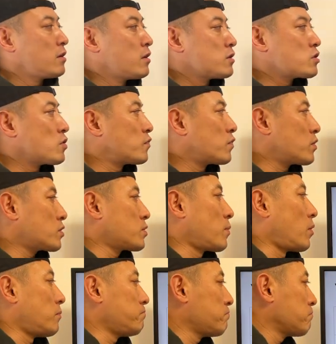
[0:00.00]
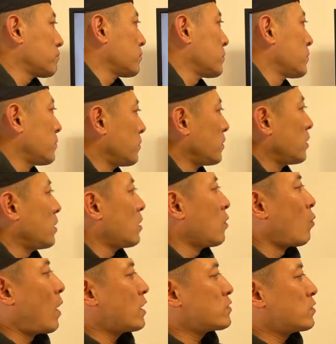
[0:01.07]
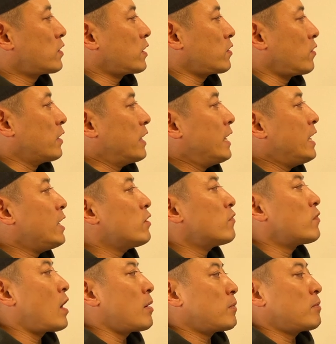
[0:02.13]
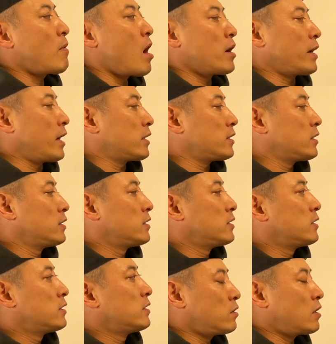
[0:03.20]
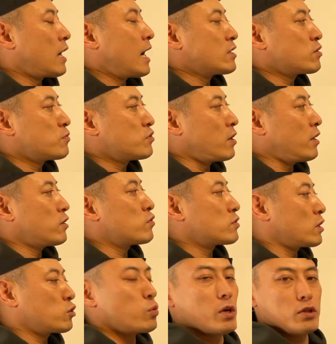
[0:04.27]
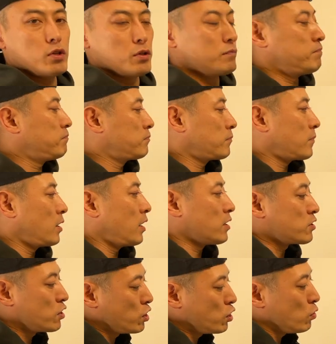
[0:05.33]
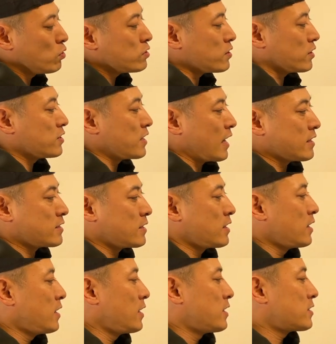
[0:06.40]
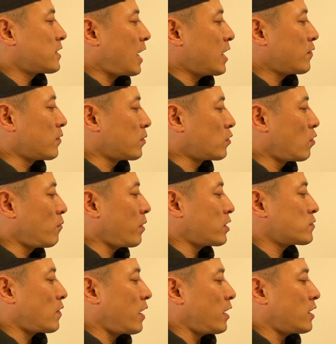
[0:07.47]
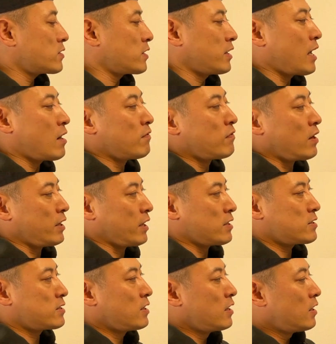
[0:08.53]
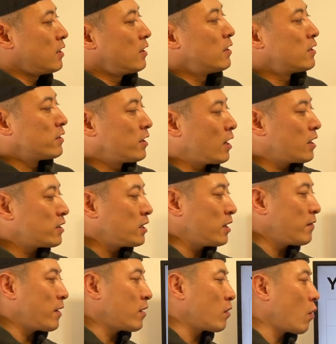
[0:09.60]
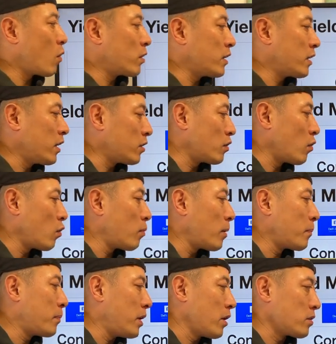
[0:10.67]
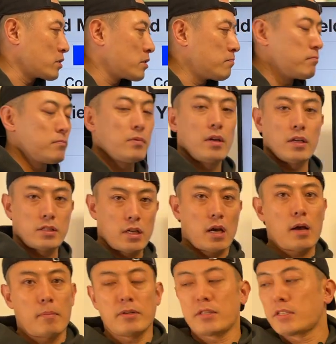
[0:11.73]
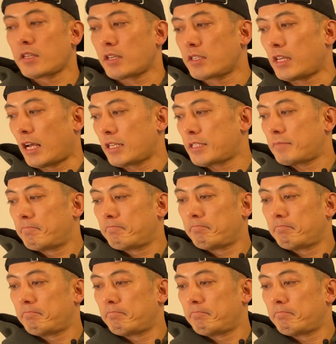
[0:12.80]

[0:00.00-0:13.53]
So first of all, once you look at the yield farming market as of January 2022, it's huge success, starting from the Convex Finance and Yam Finance. Their TVL already hit over billions. It's an amazing success.